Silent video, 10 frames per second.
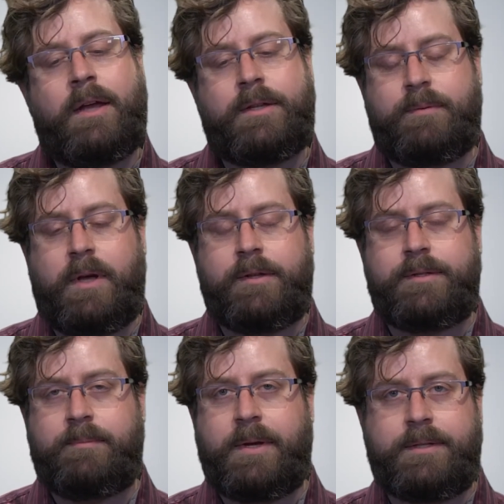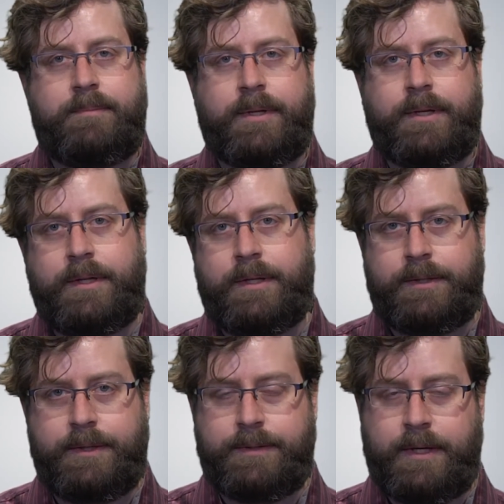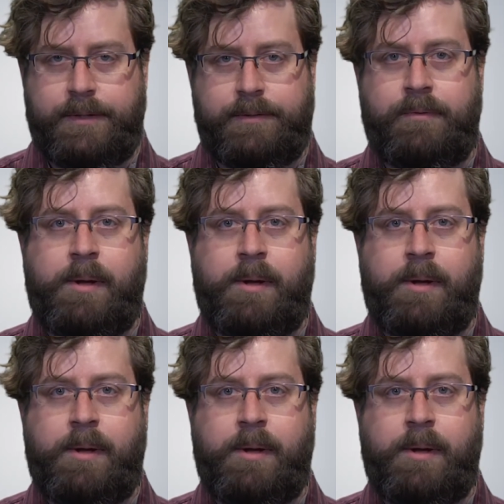as well as the possibility that these kinds of